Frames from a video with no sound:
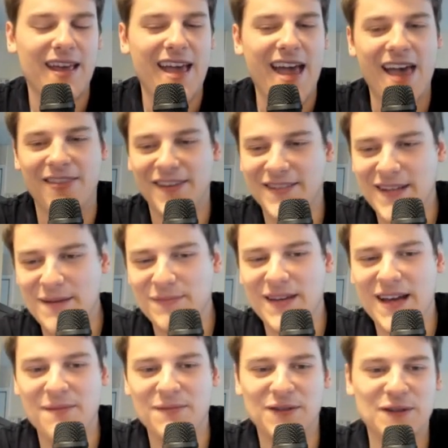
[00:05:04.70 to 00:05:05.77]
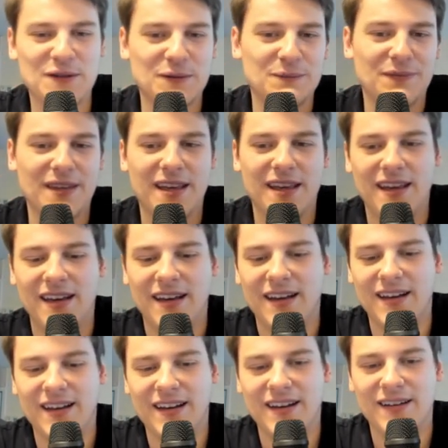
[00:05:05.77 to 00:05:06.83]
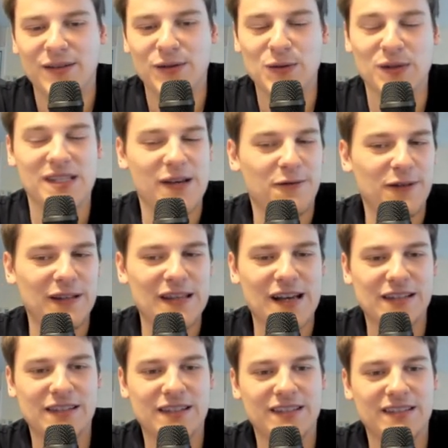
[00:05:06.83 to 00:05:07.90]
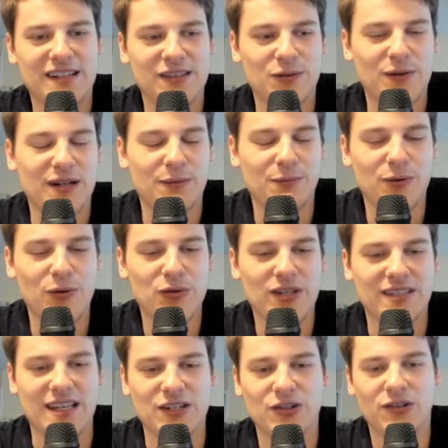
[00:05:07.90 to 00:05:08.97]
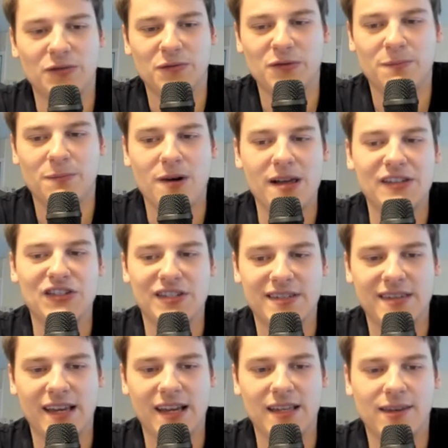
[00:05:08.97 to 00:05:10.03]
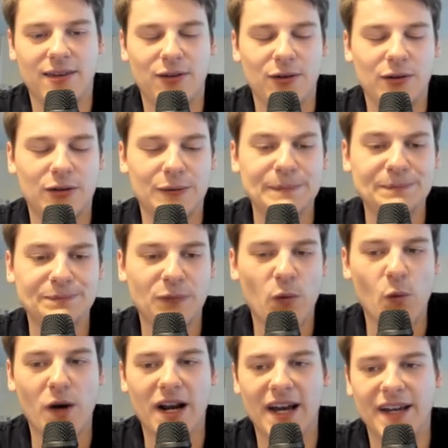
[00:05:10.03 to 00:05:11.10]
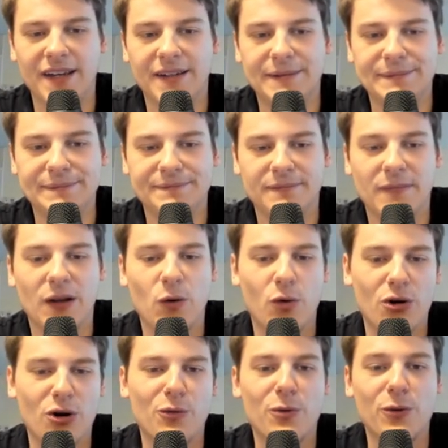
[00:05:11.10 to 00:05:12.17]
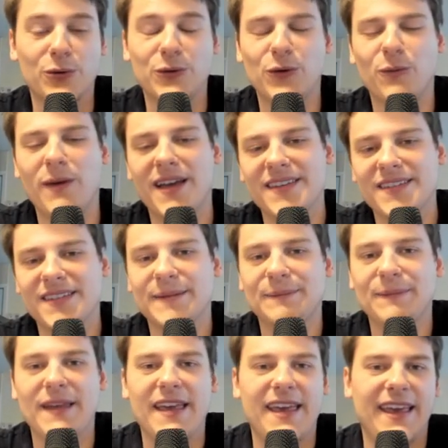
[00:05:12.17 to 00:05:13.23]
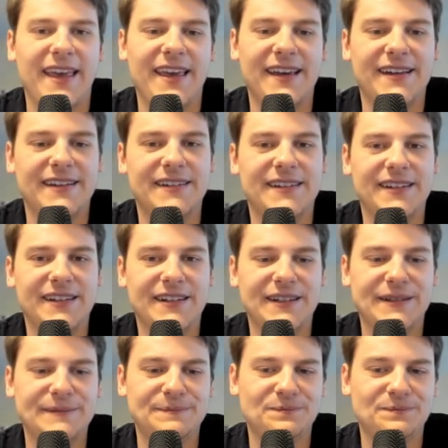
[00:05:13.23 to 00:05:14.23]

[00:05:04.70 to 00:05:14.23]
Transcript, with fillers: at the same time you know uh, this was definitely not not the right approach as I should have probably just stayed to what I quote unquote knew best and uh,